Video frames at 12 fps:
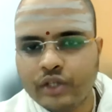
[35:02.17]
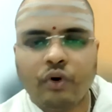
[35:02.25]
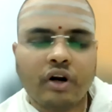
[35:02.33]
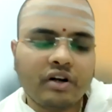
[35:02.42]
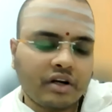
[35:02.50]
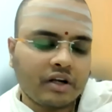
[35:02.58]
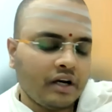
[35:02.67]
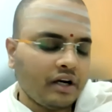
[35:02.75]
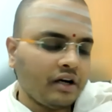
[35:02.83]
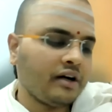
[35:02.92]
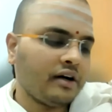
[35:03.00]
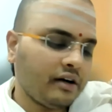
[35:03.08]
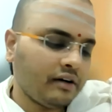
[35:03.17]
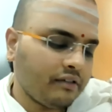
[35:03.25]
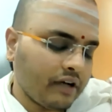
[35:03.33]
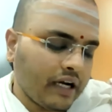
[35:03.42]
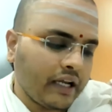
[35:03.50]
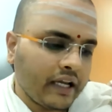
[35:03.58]
Is what uh,
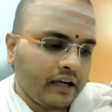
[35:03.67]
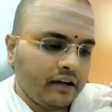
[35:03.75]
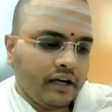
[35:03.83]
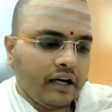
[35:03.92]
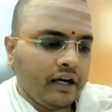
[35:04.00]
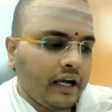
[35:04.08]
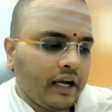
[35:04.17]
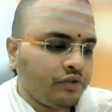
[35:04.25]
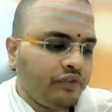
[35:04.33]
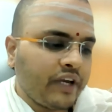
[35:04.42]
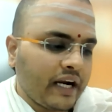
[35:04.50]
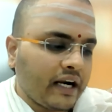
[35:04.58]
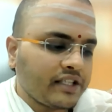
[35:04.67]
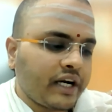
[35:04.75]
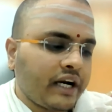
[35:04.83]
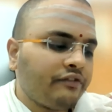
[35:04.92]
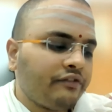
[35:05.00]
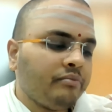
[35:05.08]
I can actually we can
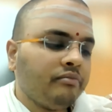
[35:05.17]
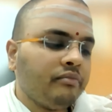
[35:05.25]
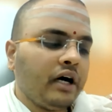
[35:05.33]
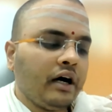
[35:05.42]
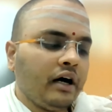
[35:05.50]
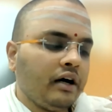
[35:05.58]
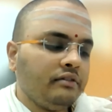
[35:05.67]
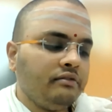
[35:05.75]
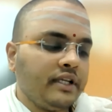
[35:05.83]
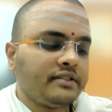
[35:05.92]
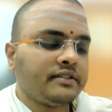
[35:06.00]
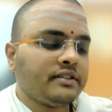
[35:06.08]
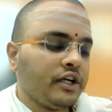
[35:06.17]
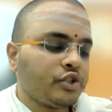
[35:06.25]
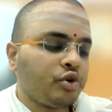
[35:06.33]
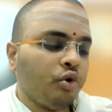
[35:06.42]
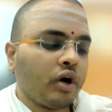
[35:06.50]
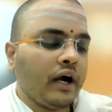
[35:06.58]
understand from this
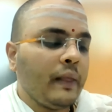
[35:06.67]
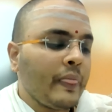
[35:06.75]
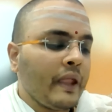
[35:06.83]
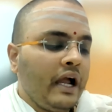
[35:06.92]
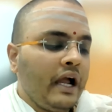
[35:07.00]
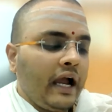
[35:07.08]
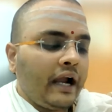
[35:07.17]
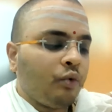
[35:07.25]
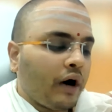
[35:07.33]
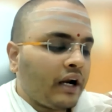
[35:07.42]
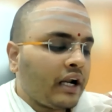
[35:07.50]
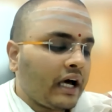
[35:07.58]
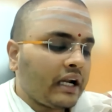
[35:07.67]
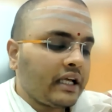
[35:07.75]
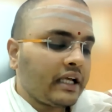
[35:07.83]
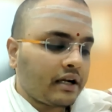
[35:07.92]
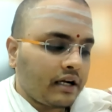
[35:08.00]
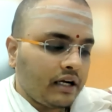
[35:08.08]
shloka. And one
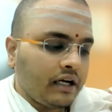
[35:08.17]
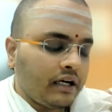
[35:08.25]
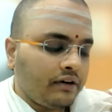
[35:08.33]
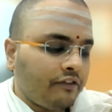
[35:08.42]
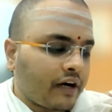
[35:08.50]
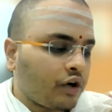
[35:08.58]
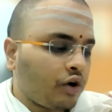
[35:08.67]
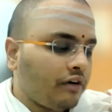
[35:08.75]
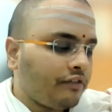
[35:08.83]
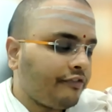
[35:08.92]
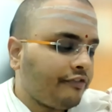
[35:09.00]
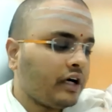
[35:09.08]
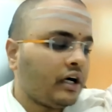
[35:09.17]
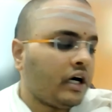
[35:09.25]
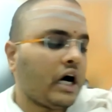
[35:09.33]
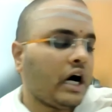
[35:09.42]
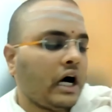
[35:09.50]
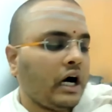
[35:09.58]
another uh, work of uh,
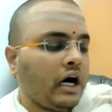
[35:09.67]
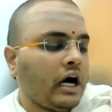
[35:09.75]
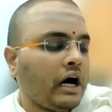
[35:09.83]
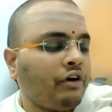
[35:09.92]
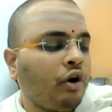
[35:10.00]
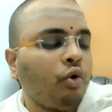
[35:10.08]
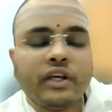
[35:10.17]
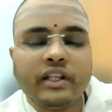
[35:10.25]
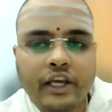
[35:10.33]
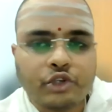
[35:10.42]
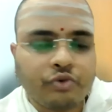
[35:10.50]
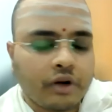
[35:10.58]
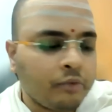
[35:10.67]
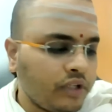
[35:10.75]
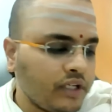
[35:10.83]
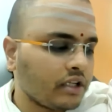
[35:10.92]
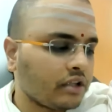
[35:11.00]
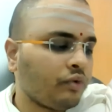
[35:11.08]
uh, Avalokiteshvara
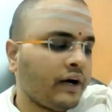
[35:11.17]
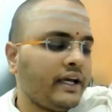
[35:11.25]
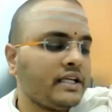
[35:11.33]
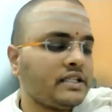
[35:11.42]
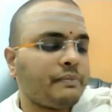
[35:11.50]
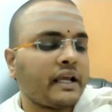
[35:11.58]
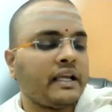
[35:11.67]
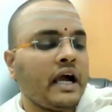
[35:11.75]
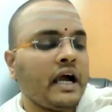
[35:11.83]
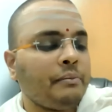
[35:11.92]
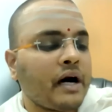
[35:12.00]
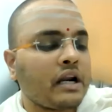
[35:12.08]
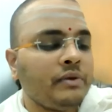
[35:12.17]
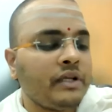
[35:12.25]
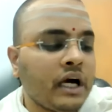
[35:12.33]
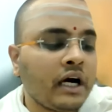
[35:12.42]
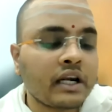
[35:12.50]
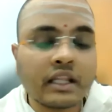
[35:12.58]
Bodhisattva is
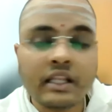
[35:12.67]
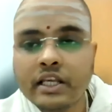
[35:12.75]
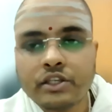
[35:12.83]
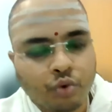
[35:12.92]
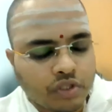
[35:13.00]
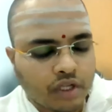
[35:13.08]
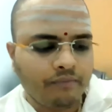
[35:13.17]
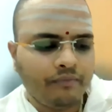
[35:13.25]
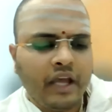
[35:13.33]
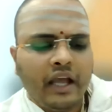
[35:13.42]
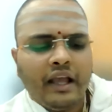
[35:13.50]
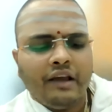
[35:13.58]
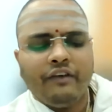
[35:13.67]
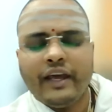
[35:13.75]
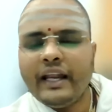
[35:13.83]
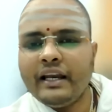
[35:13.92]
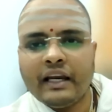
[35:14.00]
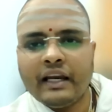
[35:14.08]
Prajnaparamita Hridaya Sutra,
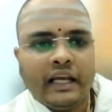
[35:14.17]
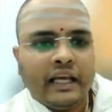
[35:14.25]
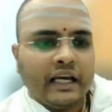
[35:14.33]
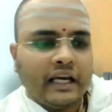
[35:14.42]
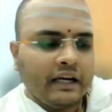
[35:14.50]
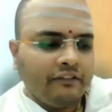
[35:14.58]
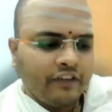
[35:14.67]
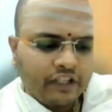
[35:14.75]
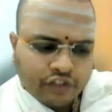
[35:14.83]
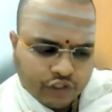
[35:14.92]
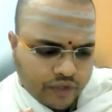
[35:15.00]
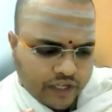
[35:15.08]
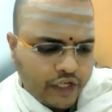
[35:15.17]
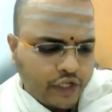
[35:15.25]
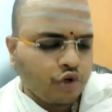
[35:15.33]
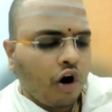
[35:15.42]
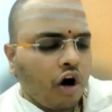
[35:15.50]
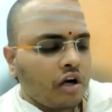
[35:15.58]
wherein, uh, which is very
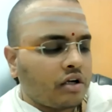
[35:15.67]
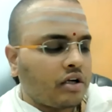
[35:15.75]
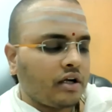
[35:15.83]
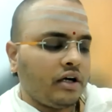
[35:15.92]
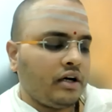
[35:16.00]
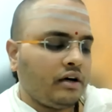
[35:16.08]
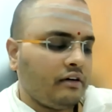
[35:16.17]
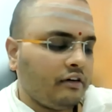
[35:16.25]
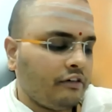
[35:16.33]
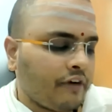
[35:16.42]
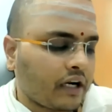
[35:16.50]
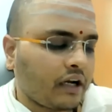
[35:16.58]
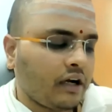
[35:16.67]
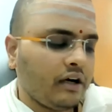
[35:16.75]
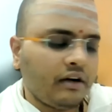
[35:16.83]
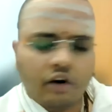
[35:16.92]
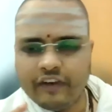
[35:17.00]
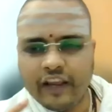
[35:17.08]
short uh, work
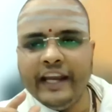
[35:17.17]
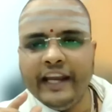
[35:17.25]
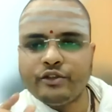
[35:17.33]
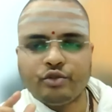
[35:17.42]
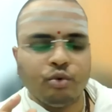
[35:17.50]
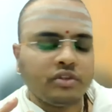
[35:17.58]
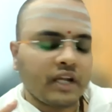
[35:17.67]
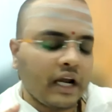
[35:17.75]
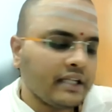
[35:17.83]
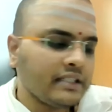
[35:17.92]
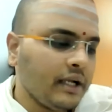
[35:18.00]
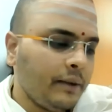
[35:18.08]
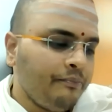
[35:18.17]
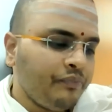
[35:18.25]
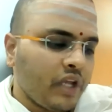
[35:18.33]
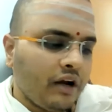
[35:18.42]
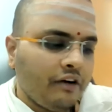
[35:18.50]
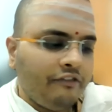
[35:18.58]
of eight sutras,
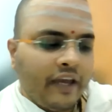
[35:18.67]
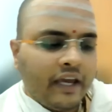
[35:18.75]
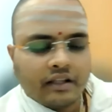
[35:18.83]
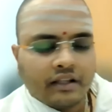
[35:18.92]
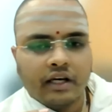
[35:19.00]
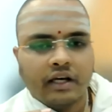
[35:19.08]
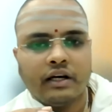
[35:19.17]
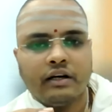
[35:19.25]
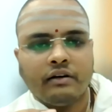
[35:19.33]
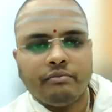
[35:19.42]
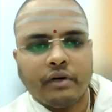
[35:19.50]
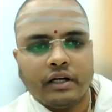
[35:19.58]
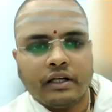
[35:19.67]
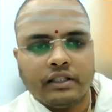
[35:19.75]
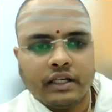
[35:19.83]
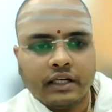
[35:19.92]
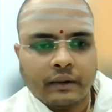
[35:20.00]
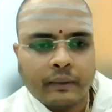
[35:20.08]
uh, where the, uh,
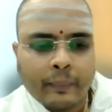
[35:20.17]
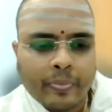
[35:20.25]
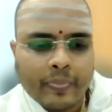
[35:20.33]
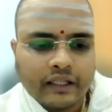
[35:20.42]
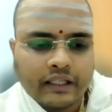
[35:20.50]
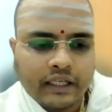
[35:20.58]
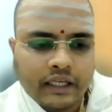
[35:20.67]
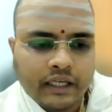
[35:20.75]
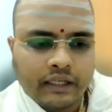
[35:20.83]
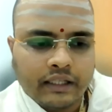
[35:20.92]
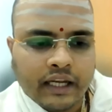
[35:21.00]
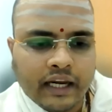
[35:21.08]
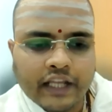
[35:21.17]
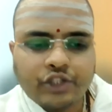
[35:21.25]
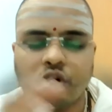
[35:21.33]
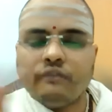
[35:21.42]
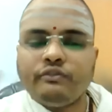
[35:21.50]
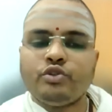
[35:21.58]
the, the, the
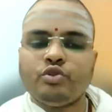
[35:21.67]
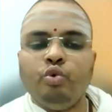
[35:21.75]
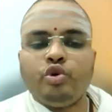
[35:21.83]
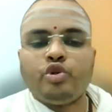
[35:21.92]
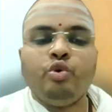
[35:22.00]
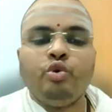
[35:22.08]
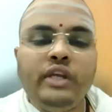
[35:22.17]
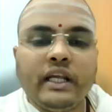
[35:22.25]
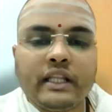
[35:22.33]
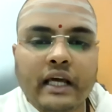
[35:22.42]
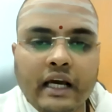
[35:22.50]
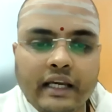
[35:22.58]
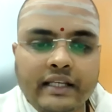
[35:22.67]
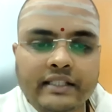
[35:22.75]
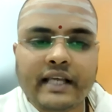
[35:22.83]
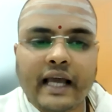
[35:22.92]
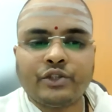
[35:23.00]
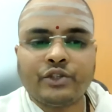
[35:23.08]
nature of shunyata
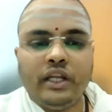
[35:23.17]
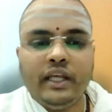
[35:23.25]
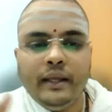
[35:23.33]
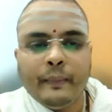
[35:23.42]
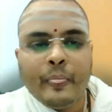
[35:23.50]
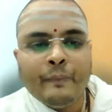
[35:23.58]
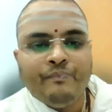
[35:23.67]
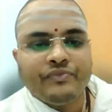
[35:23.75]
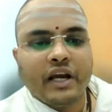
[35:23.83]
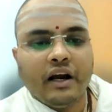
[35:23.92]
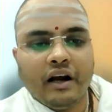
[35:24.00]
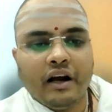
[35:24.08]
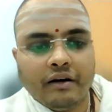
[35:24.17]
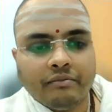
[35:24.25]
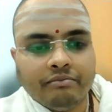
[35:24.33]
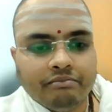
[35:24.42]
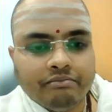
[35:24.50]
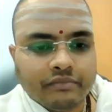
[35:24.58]
is actually
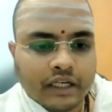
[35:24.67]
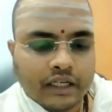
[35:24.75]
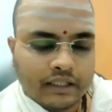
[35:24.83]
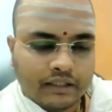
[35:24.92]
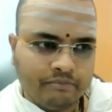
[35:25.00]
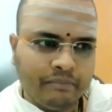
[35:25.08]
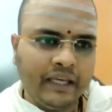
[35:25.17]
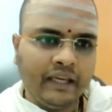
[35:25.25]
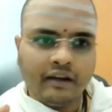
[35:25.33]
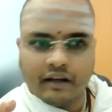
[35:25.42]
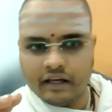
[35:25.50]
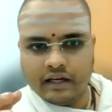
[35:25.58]
um, being